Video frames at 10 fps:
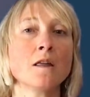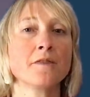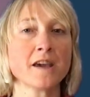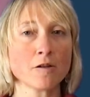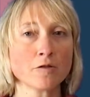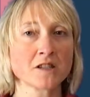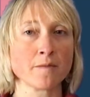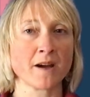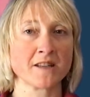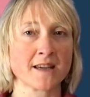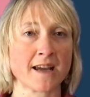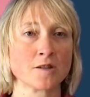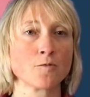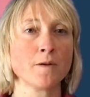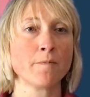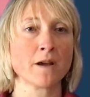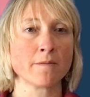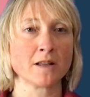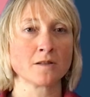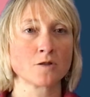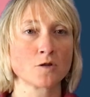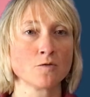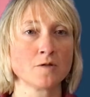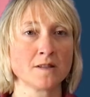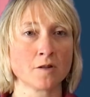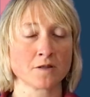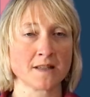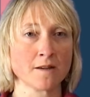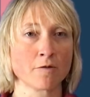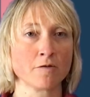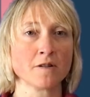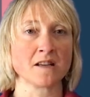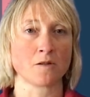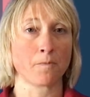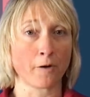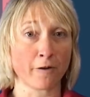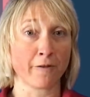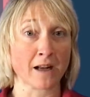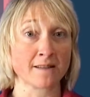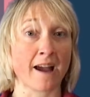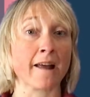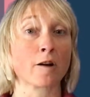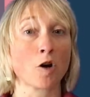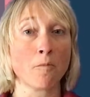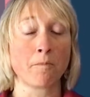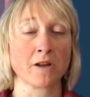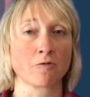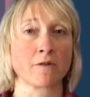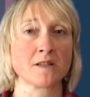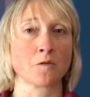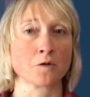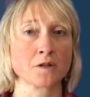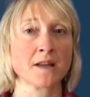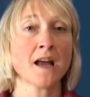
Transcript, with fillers: the ultimate guide to BPMN 2.0 is a perfect and complete resource